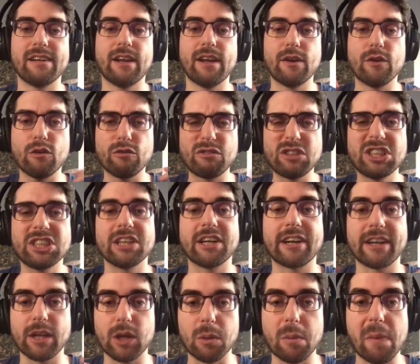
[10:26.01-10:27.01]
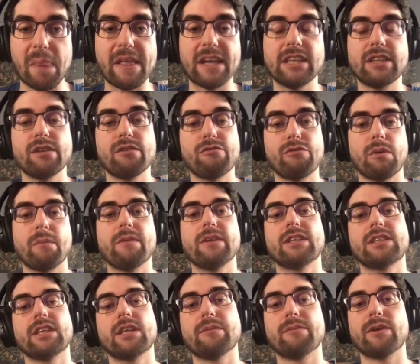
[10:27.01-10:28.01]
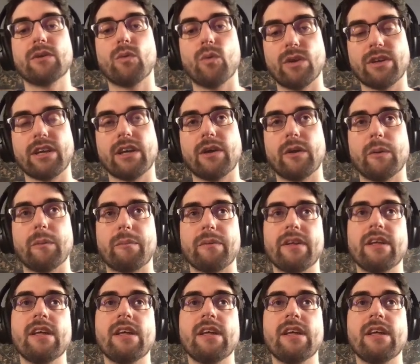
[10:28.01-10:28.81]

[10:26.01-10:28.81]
an official recommendation from the server working group.